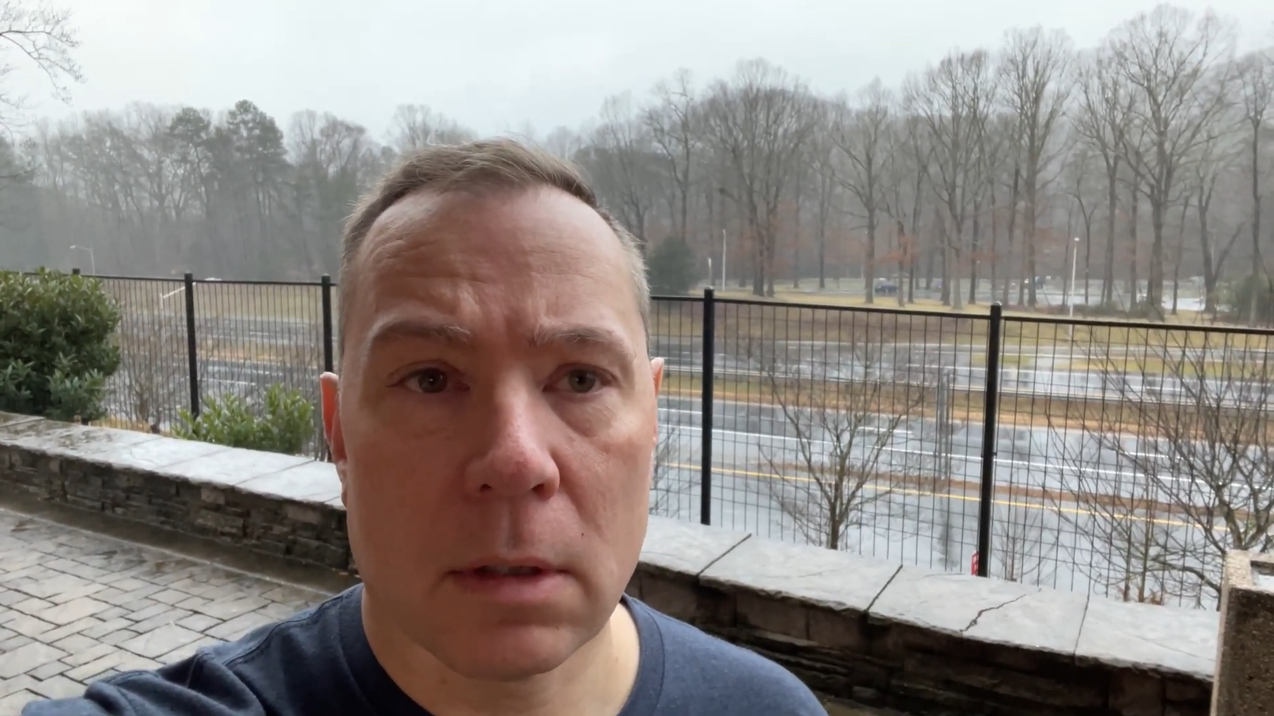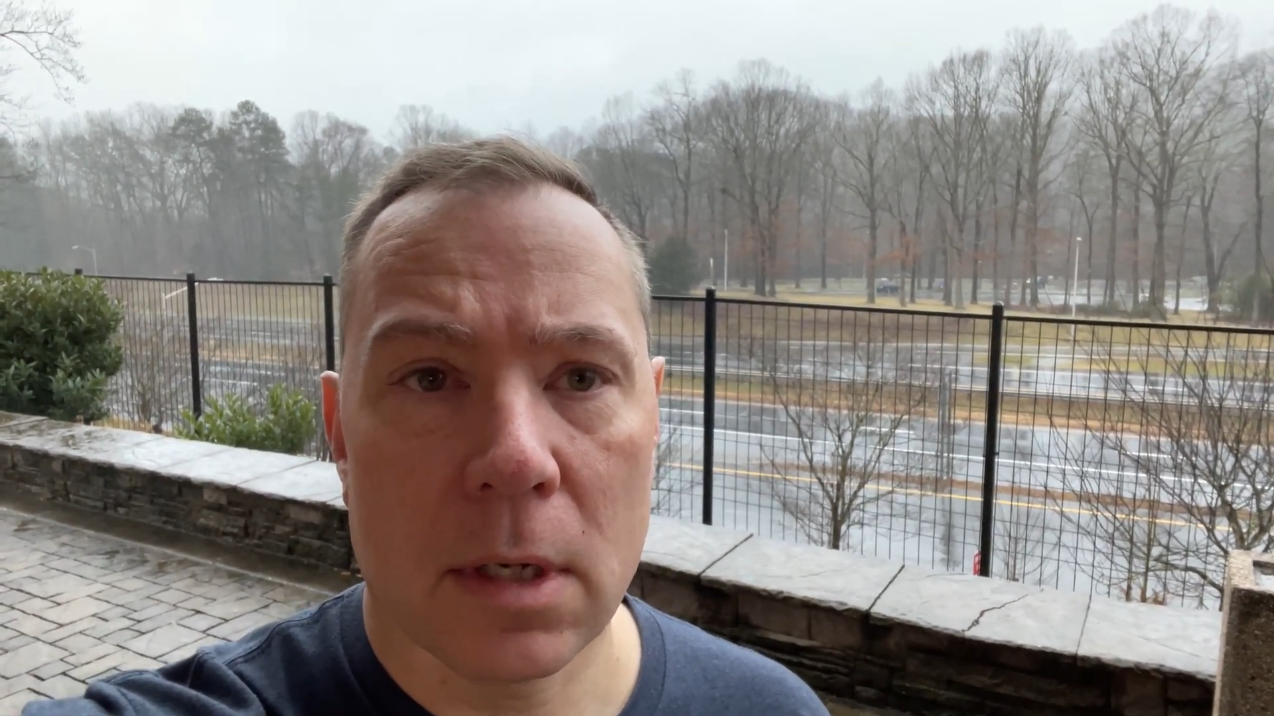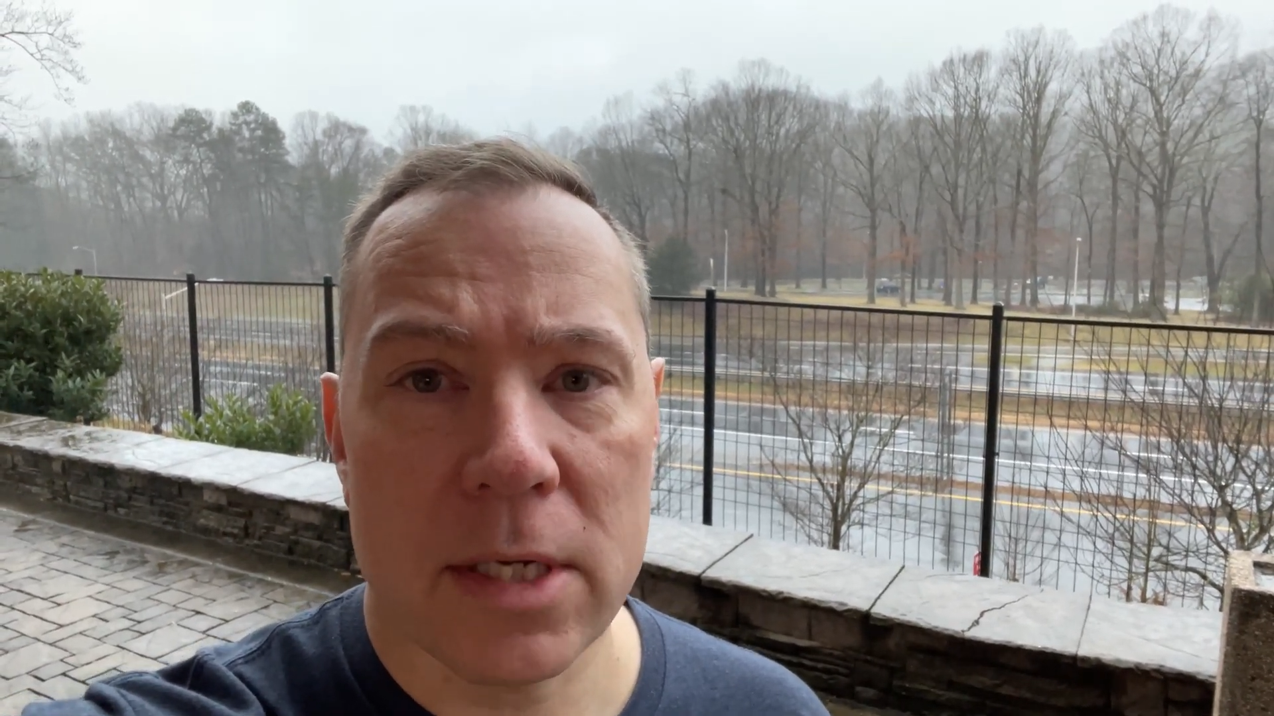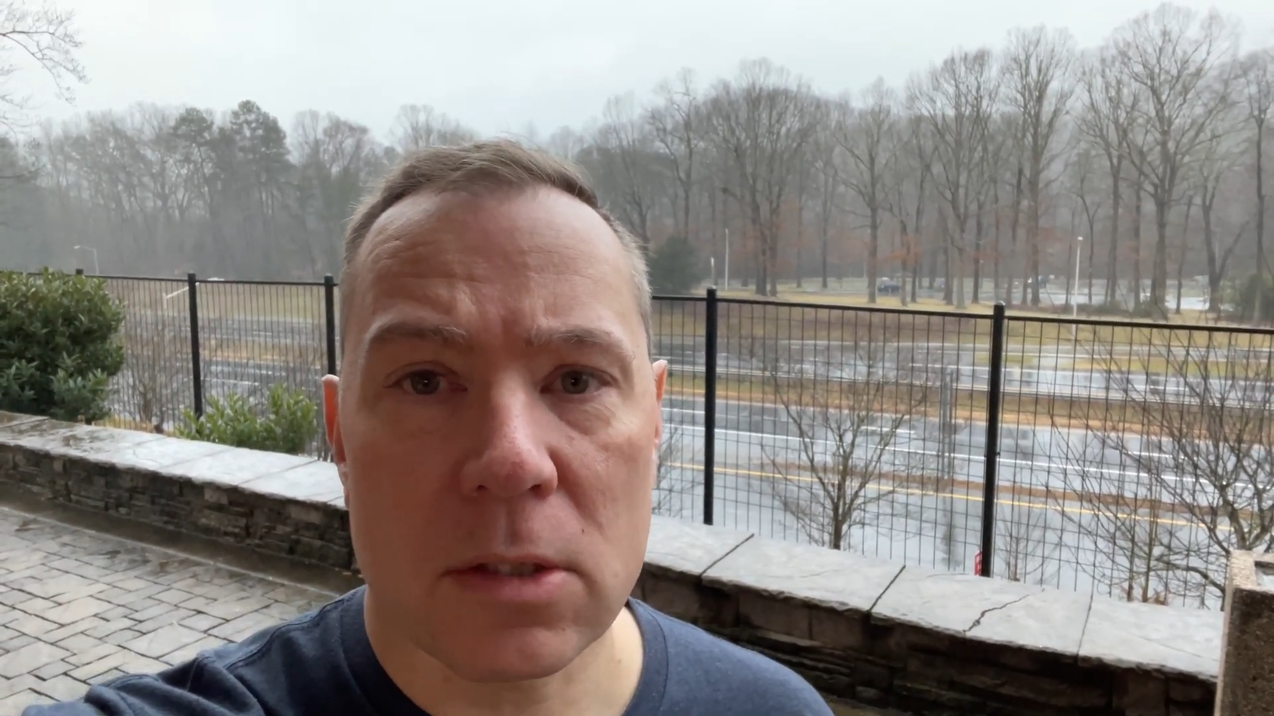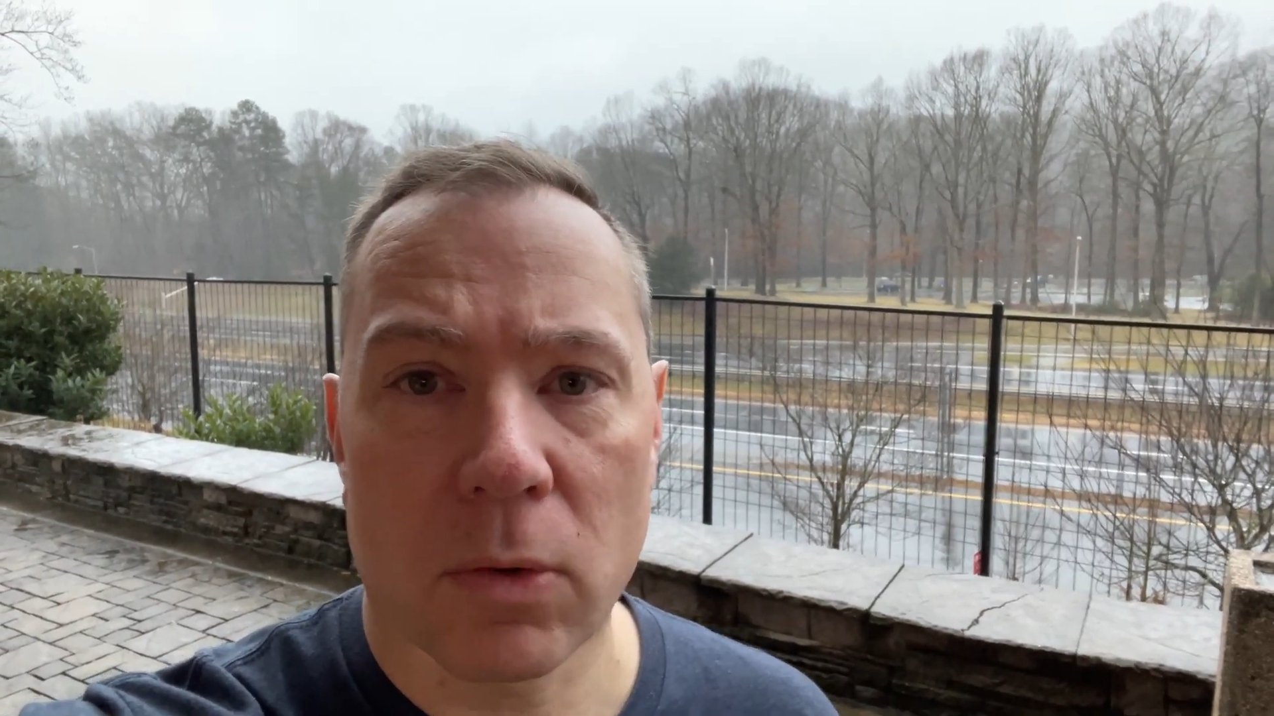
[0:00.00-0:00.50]

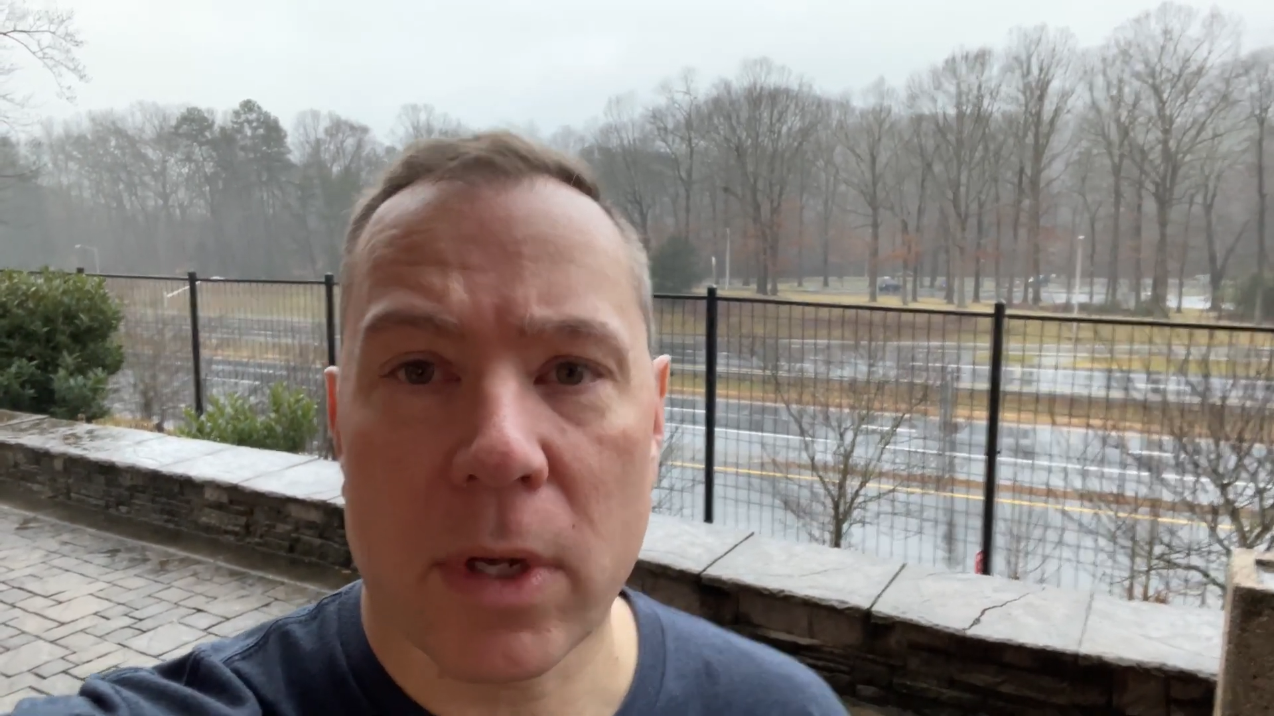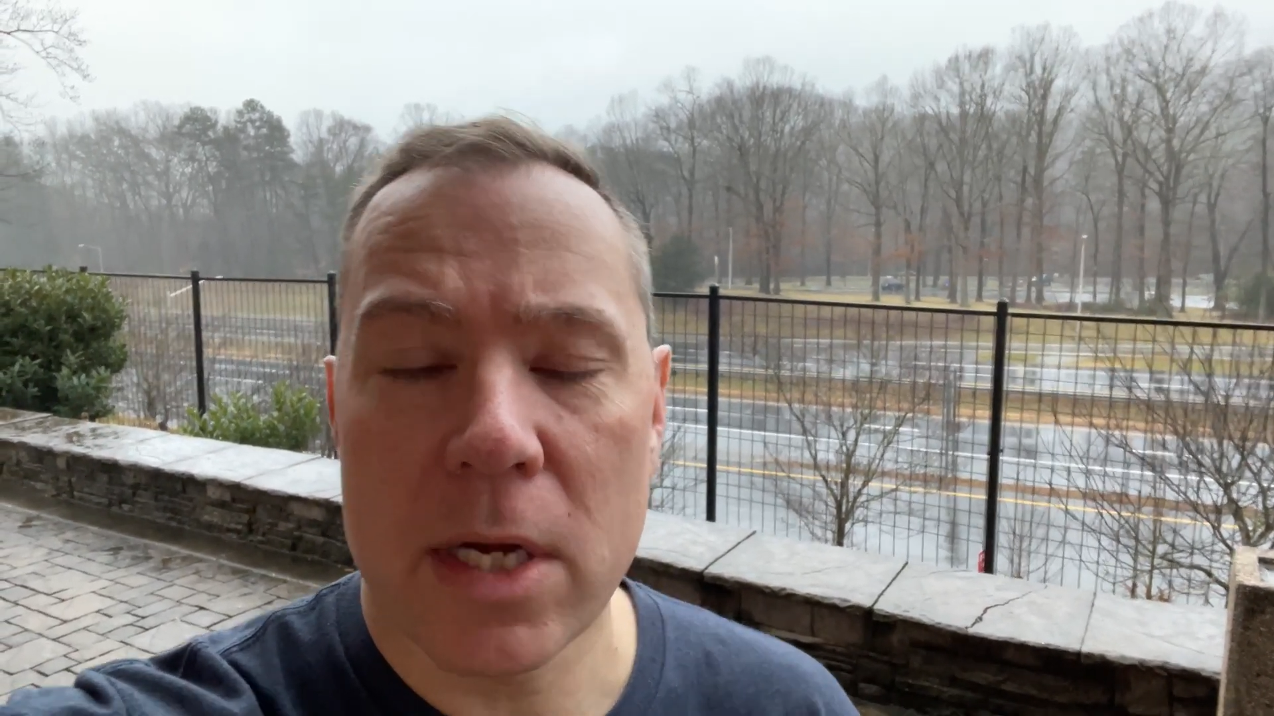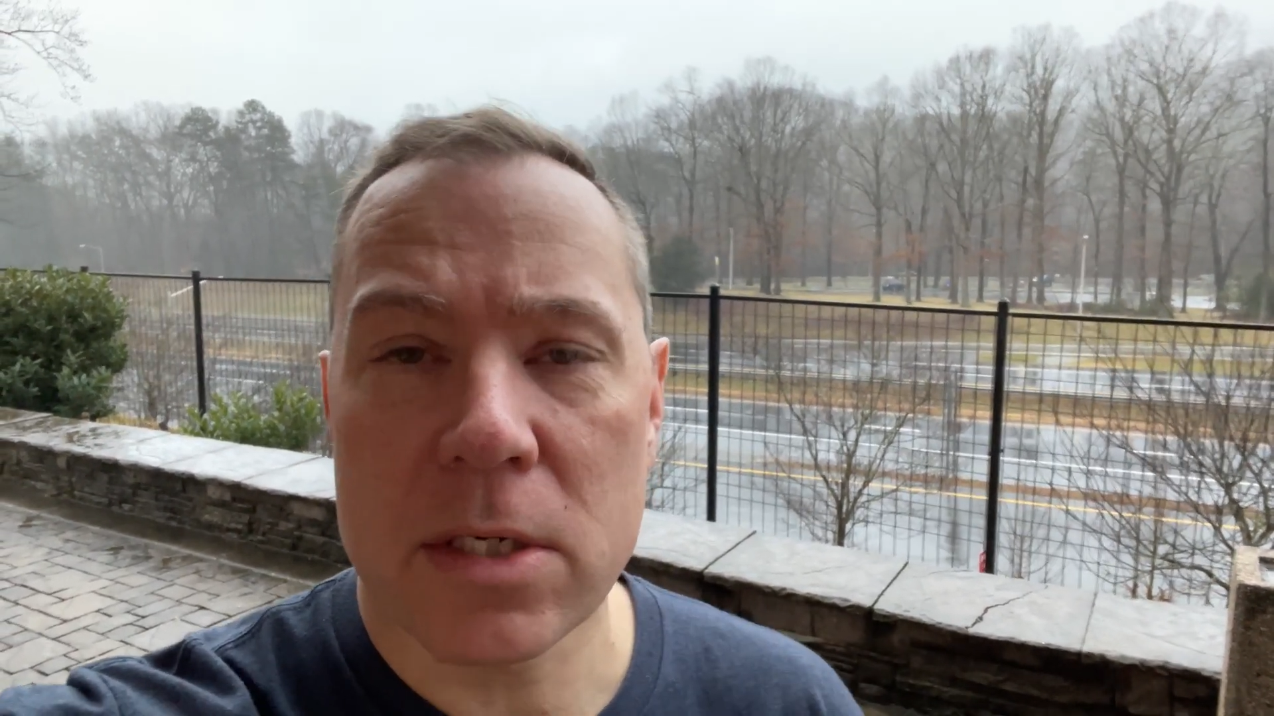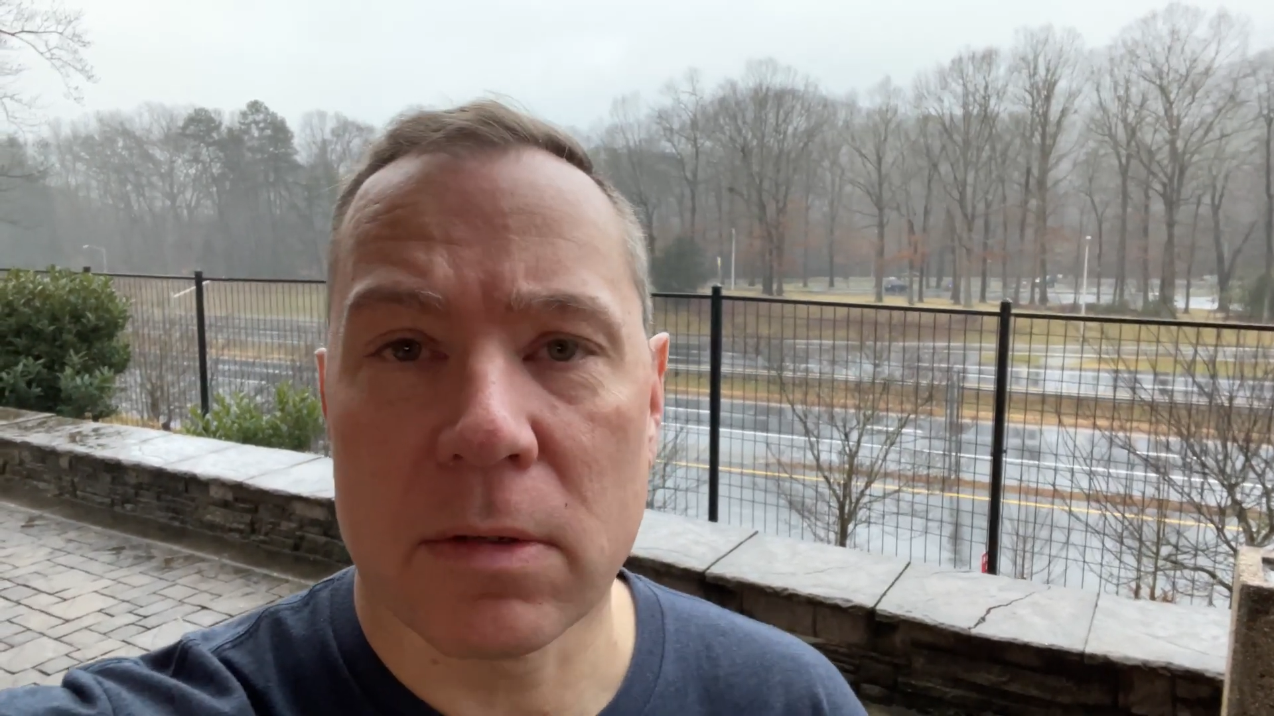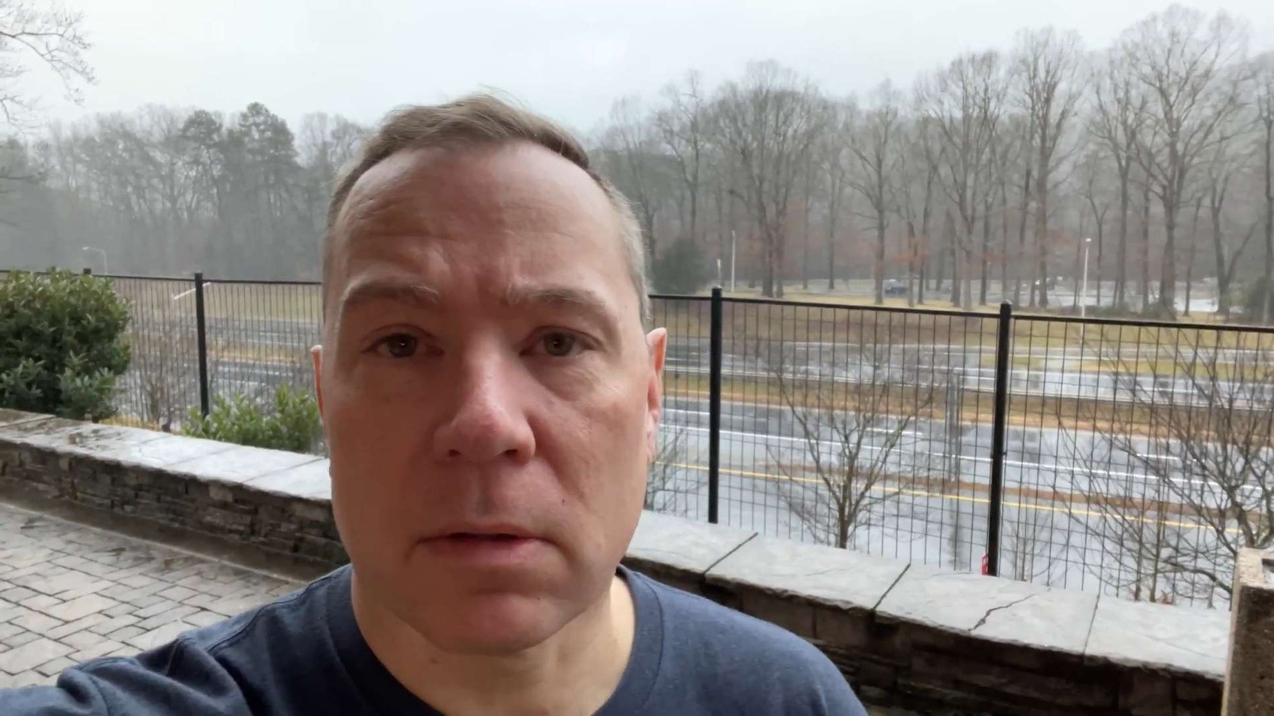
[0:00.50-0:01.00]
nice
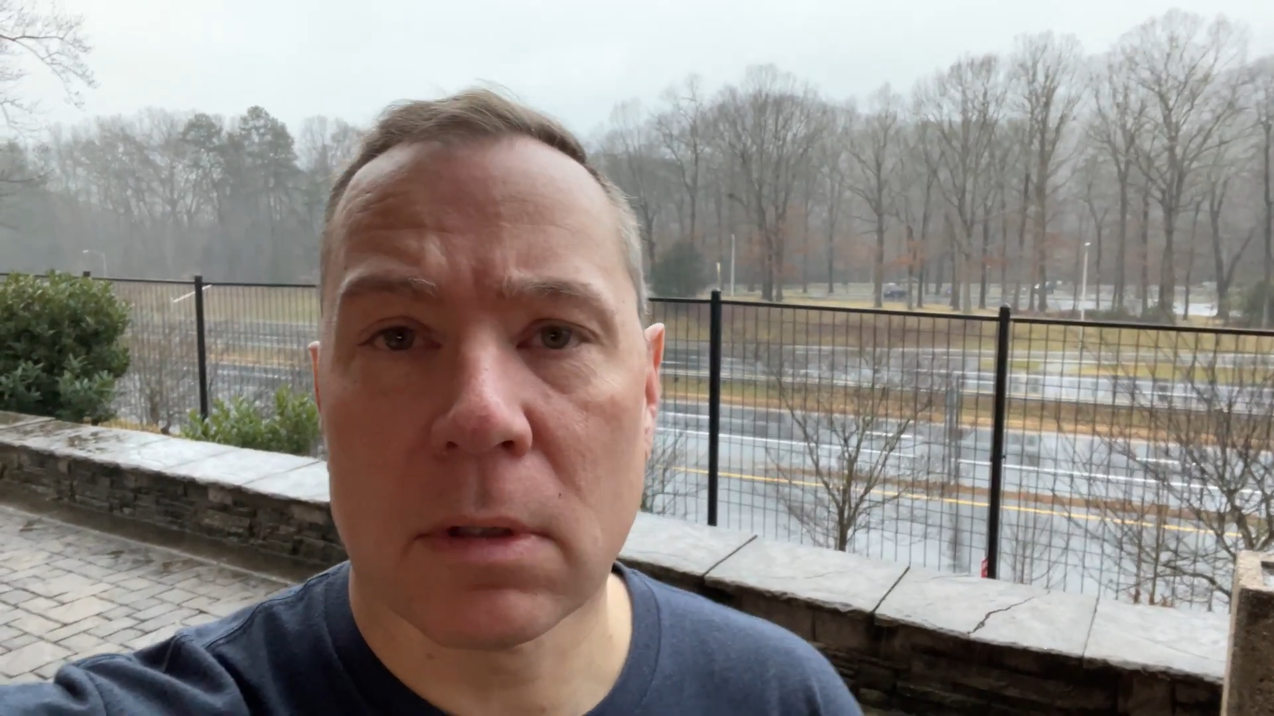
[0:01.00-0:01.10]
location.